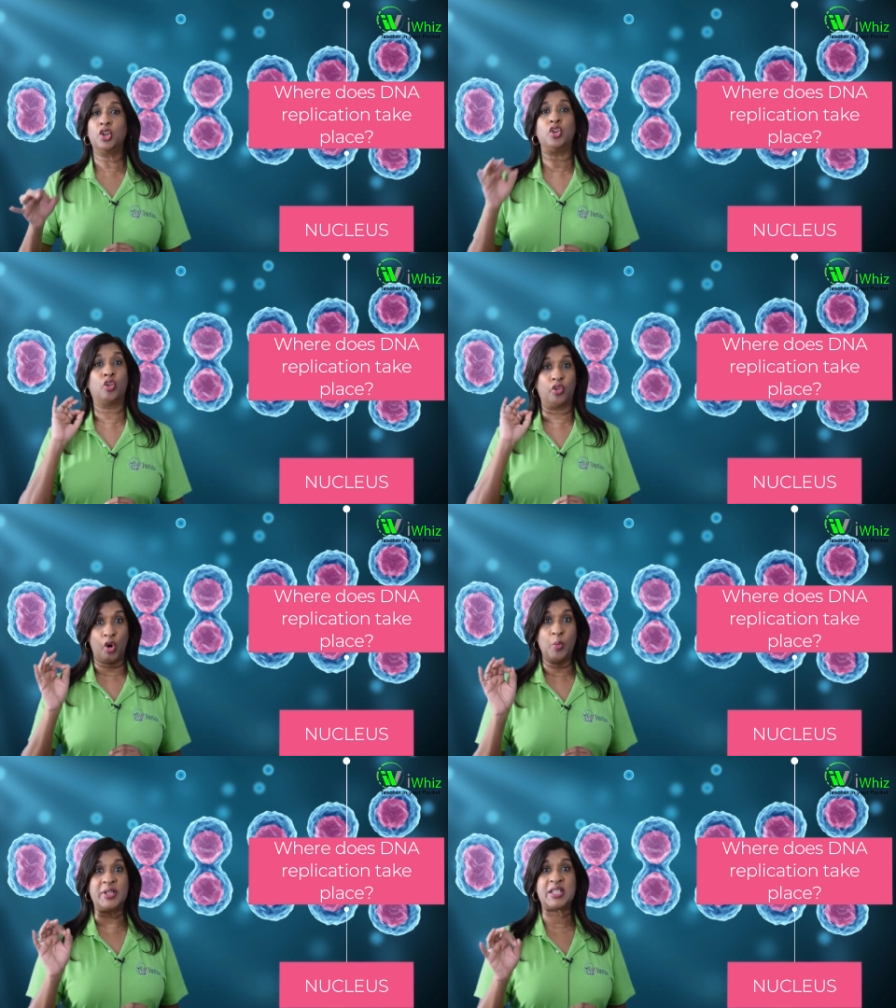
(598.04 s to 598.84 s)
your
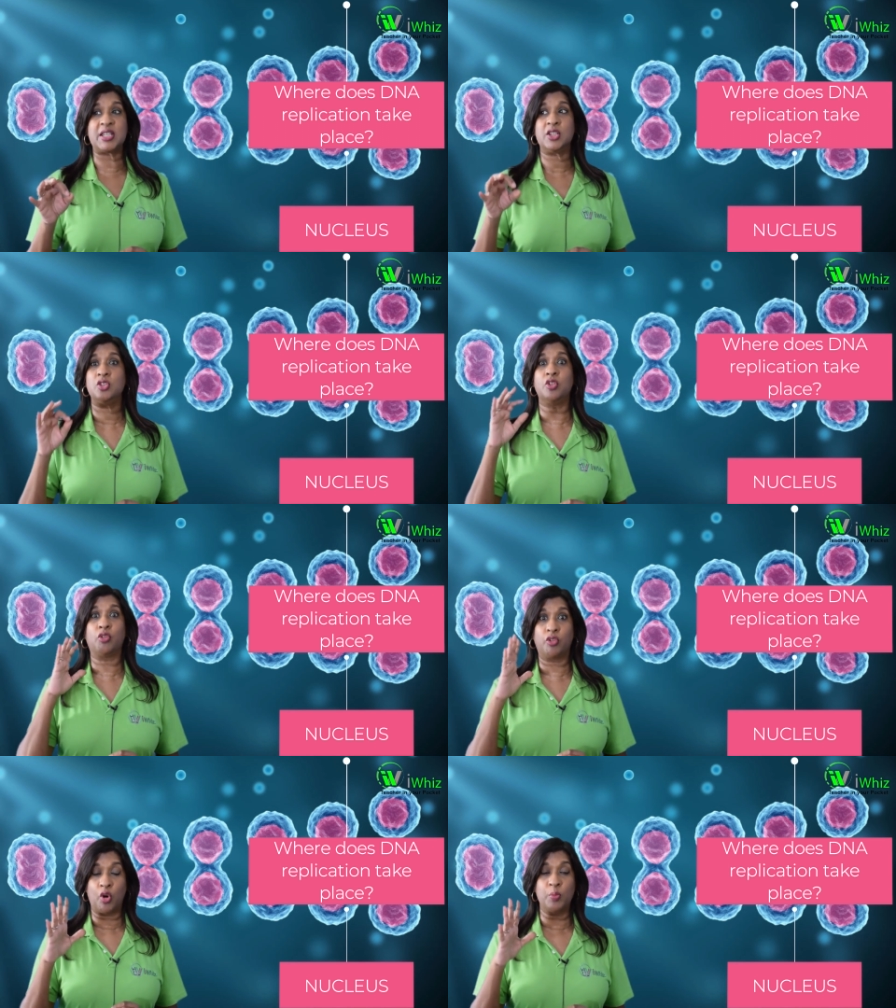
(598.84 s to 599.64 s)
chromatin, your
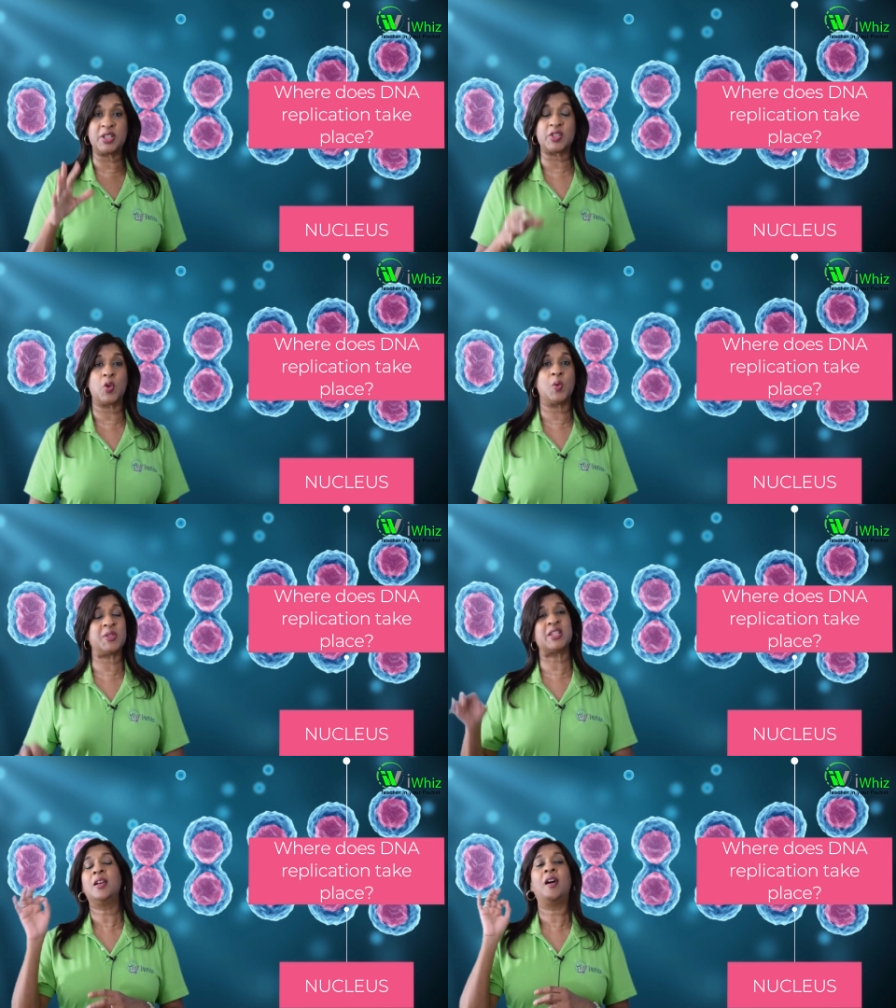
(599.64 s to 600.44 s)

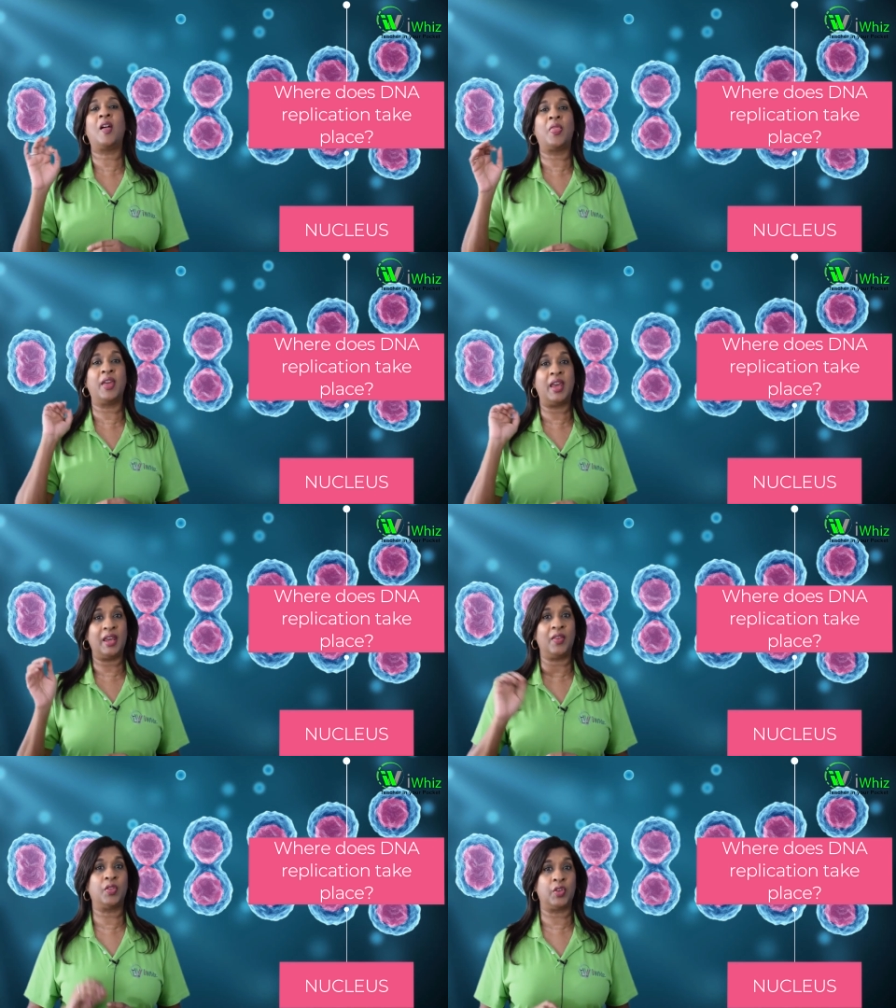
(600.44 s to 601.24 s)
chromosomes are there
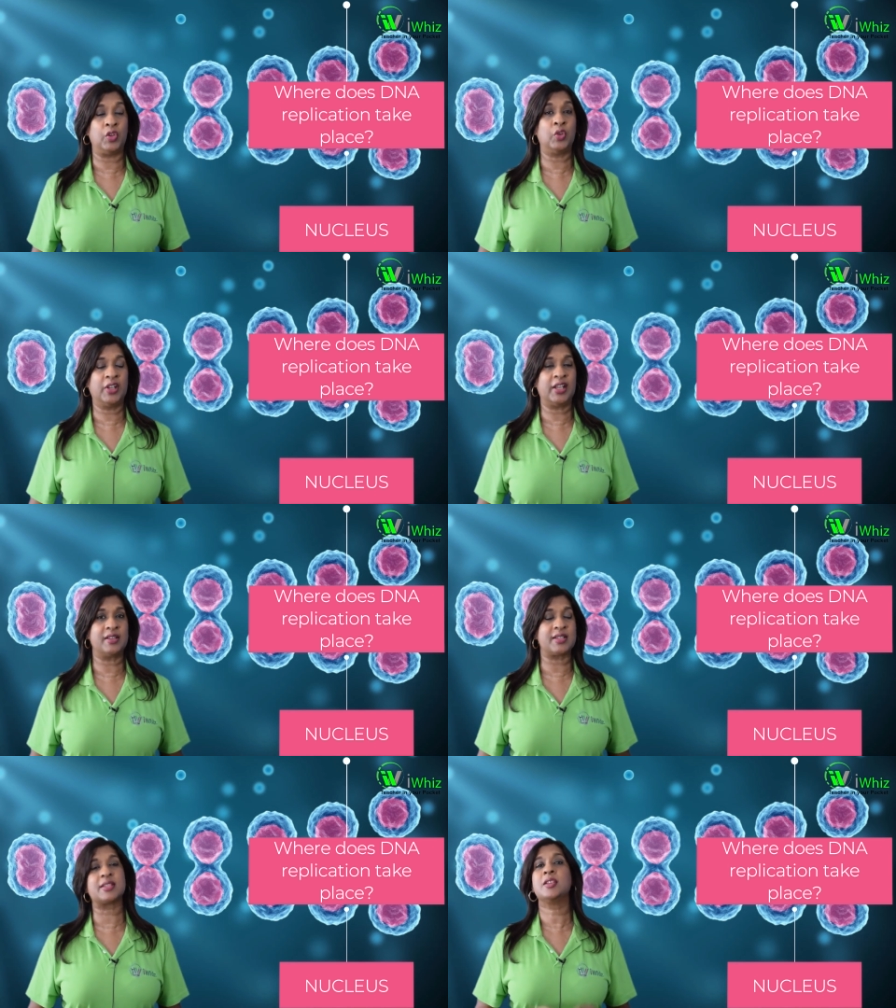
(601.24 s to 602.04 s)
in the
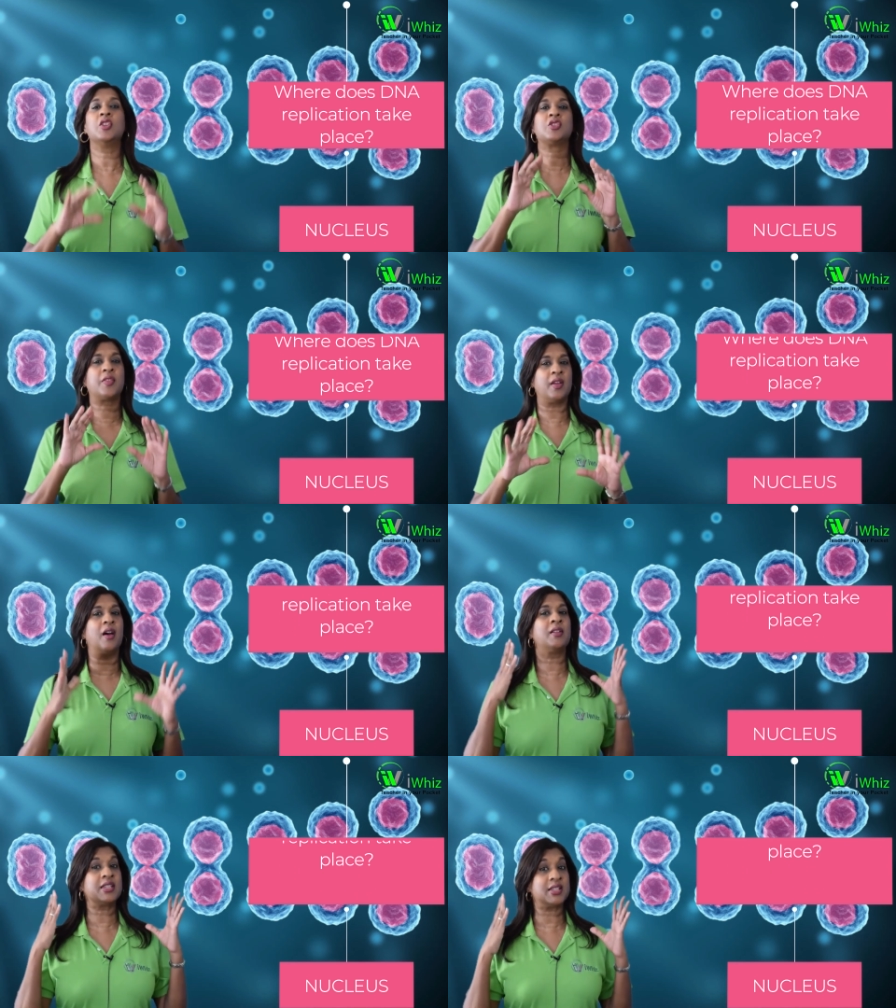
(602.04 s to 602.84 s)
nucleus. So the
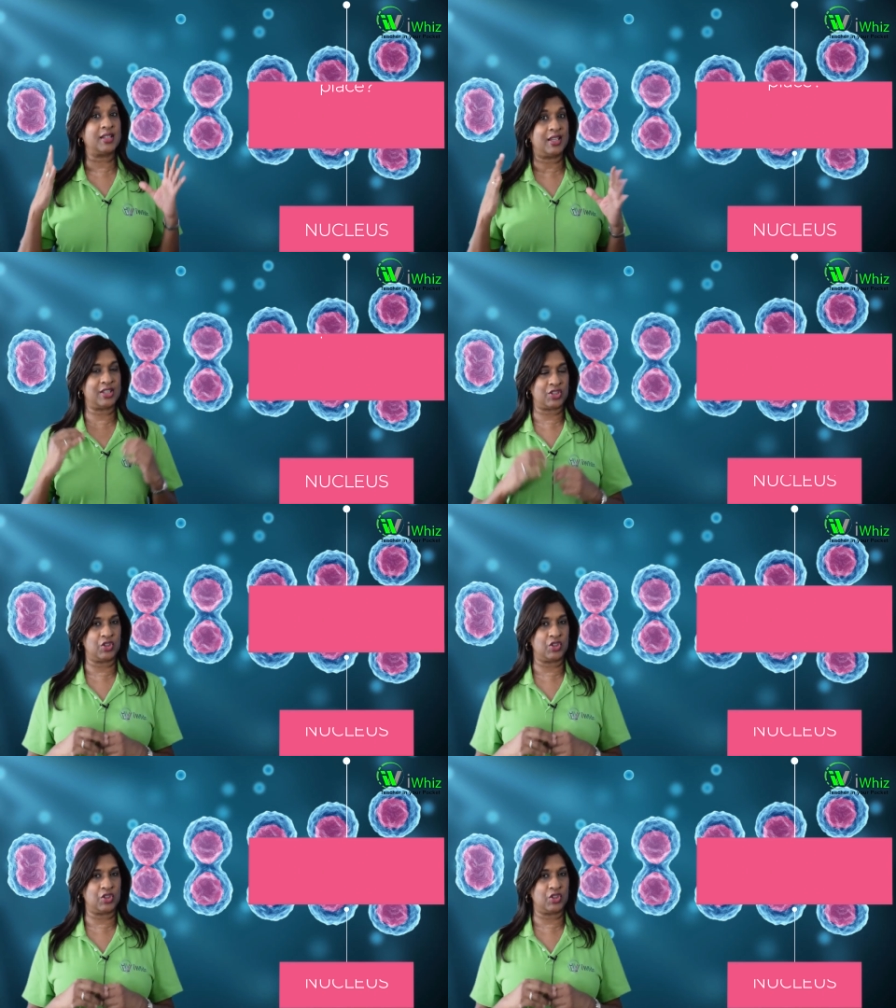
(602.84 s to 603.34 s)
answer is